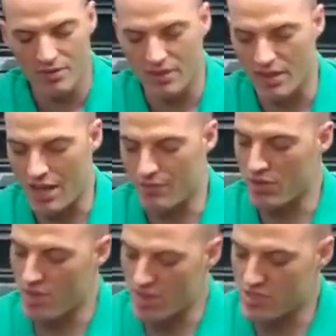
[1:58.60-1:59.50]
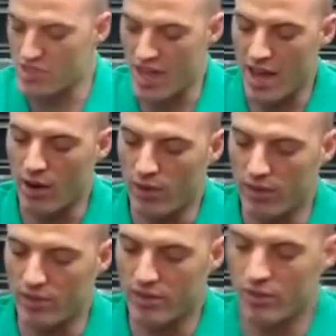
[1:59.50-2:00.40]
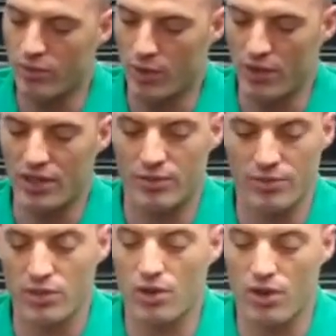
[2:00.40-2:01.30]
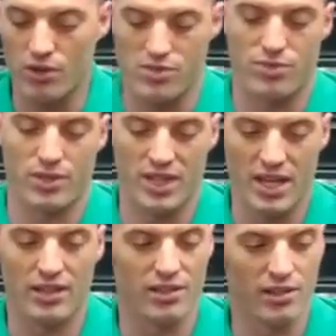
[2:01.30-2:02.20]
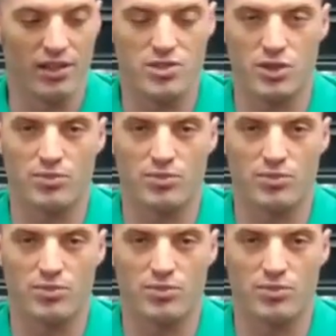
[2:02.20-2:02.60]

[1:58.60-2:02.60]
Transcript: having this out really calls for getting the electric